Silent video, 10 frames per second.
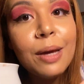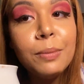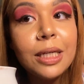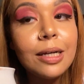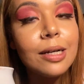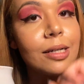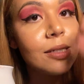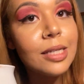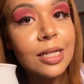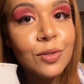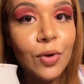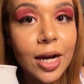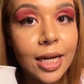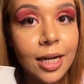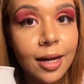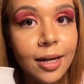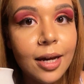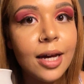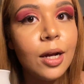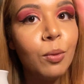because it's Friday night
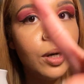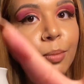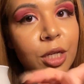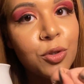and I wanna make